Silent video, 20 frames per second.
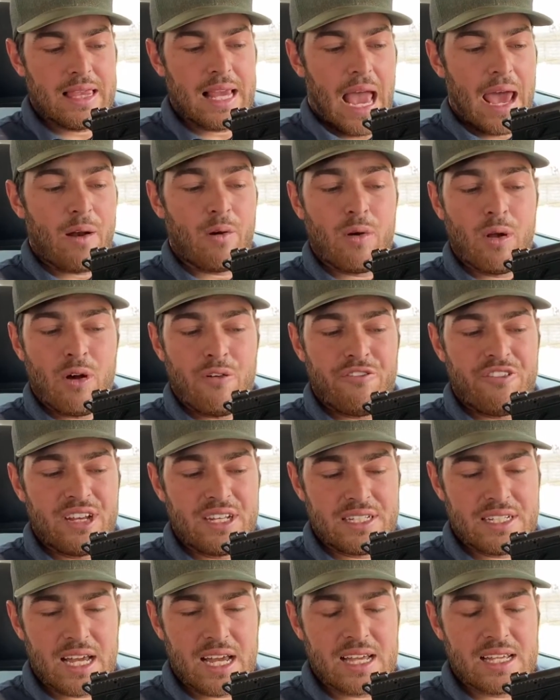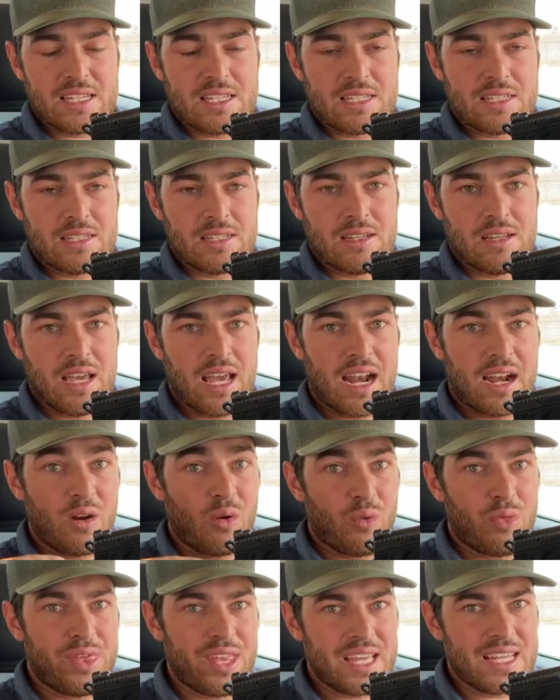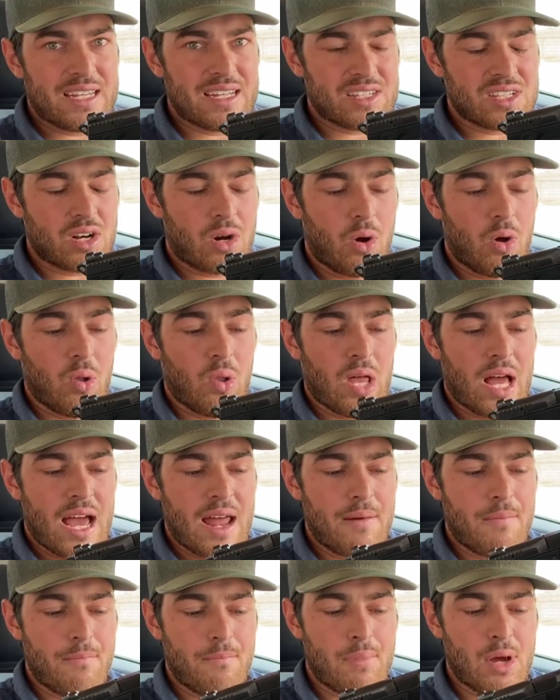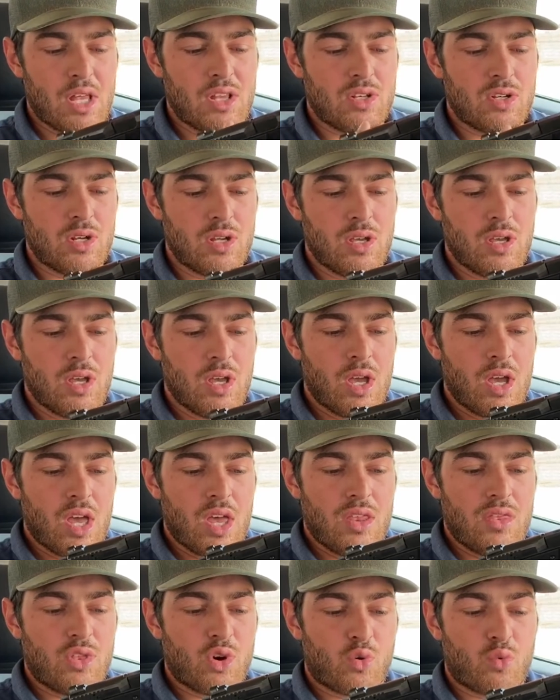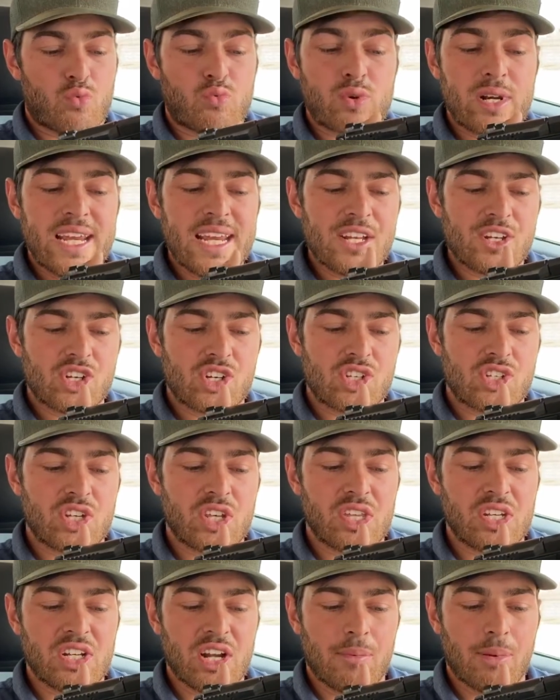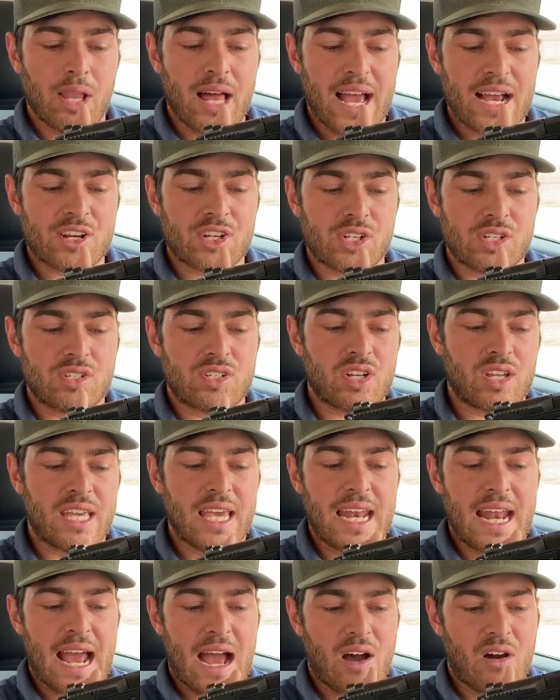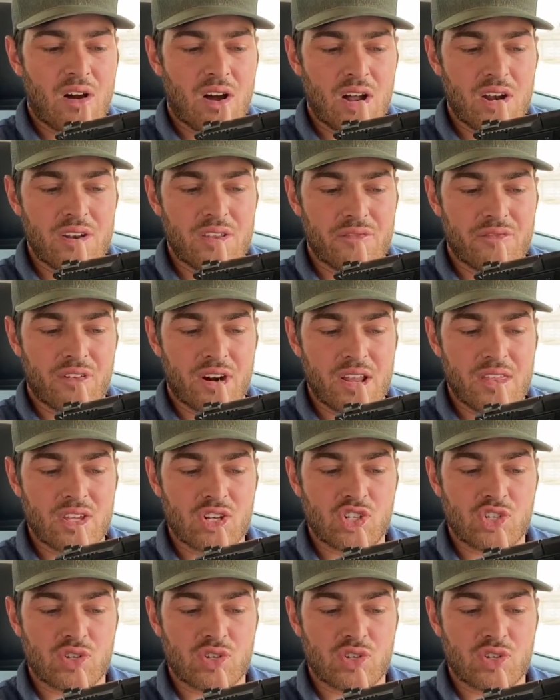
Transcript: I don't know if it does, and I don't think it does it a whole lot, but the reach to the double action to get out on the front of this